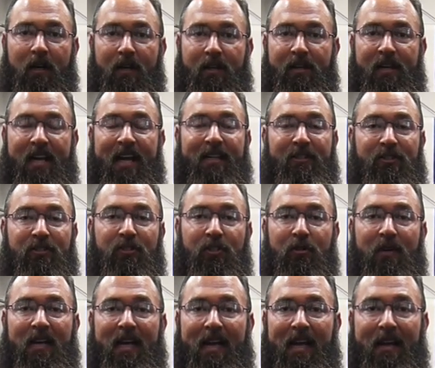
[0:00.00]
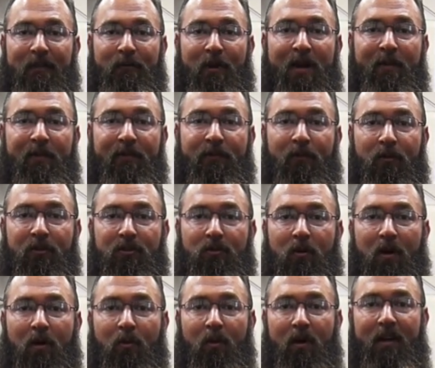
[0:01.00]
You can't just do it right before
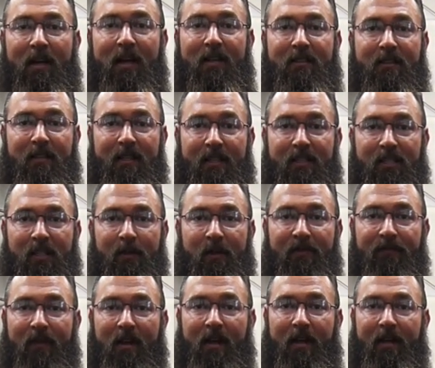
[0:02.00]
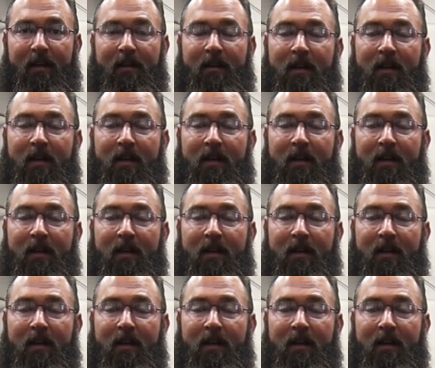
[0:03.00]
squat workouts and think it's gonna be fine.